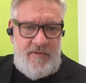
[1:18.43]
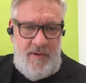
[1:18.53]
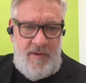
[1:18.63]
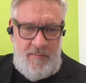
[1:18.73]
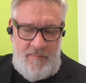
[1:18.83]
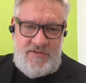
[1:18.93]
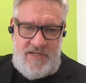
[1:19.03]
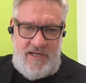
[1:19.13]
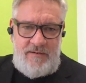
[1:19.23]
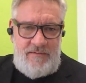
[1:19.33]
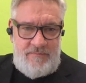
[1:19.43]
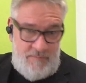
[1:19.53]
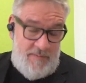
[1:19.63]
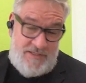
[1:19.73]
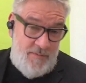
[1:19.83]
a magazine.
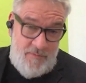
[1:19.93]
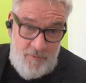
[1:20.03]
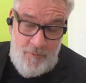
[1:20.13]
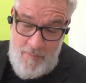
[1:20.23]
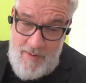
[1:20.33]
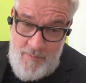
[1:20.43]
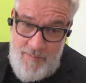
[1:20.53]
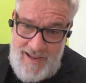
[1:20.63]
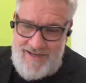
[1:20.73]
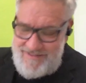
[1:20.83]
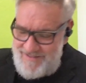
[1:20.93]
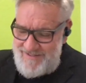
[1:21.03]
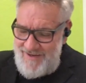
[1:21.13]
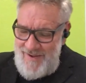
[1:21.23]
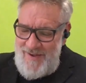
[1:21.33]
Maybe some of you remember magazines.